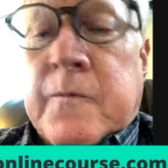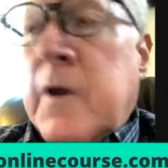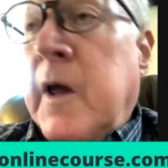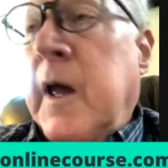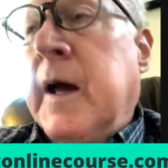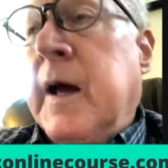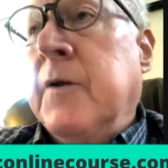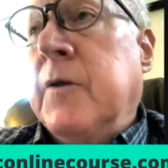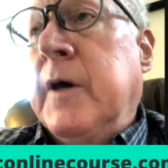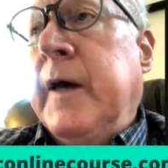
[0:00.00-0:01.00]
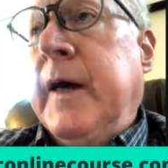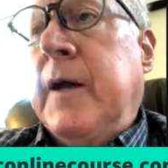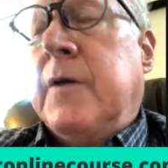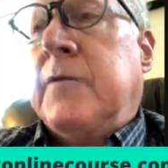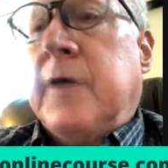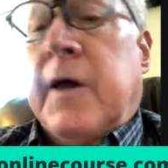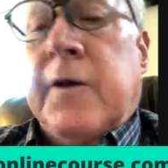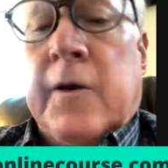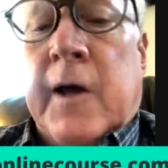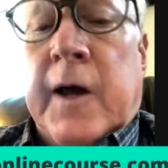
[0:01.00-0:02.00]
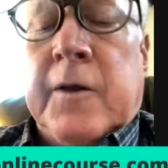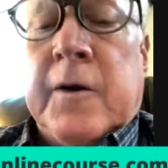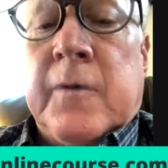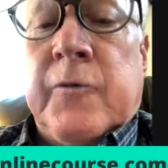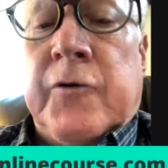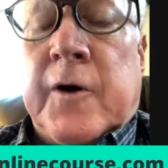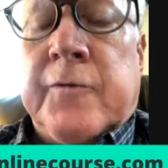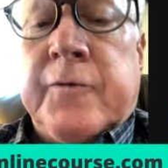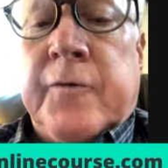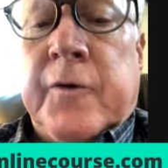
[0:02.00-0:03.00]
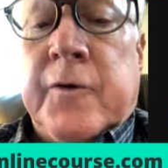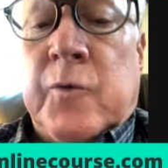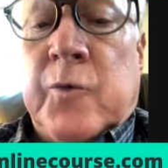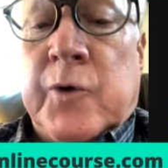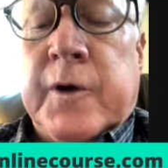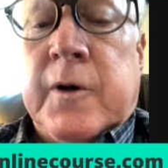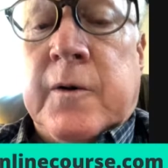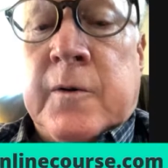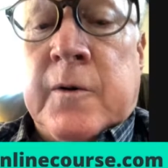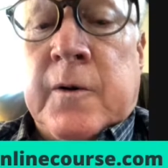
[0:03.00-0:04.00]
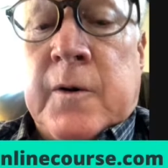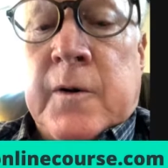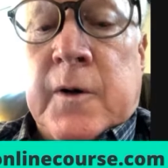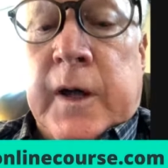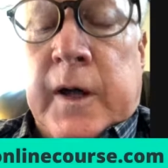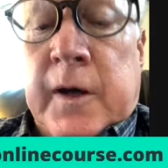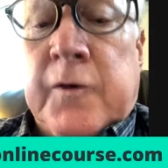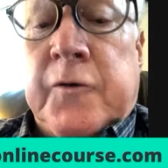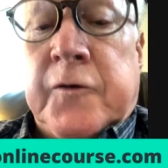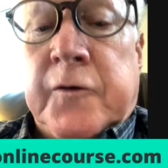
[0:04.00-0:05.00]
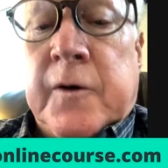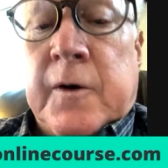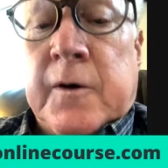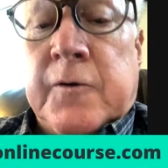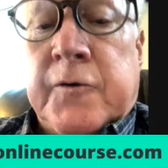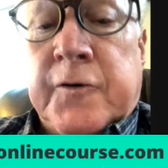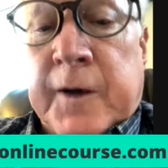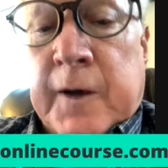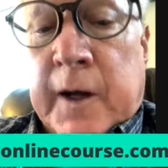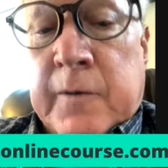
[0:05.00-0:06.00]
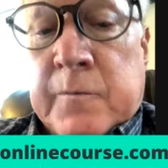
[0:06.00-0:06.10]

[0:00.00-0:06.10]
And the heat and the light that comes off of the wood is the sunlight.